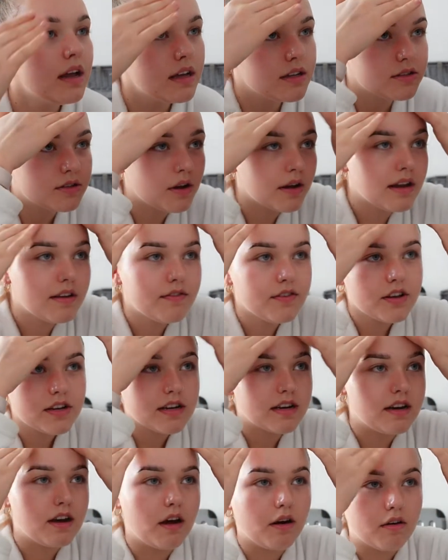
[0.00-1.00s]
So if you
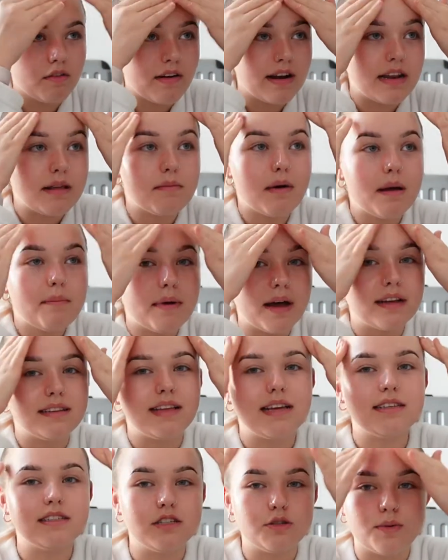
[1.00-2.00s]
didn't know already, my
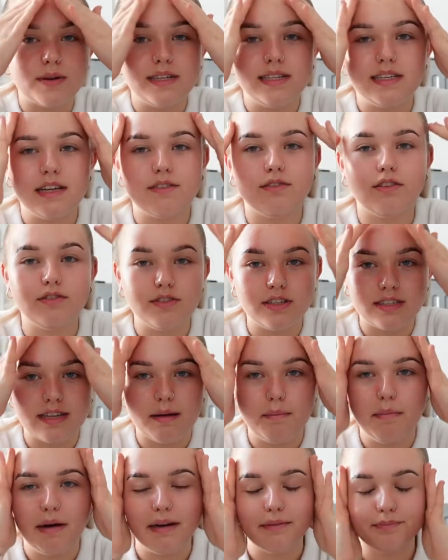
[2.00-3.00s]
birthday is the 20th of
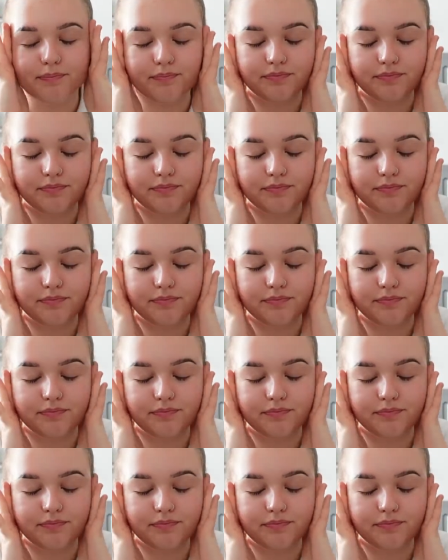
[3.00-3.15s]
December.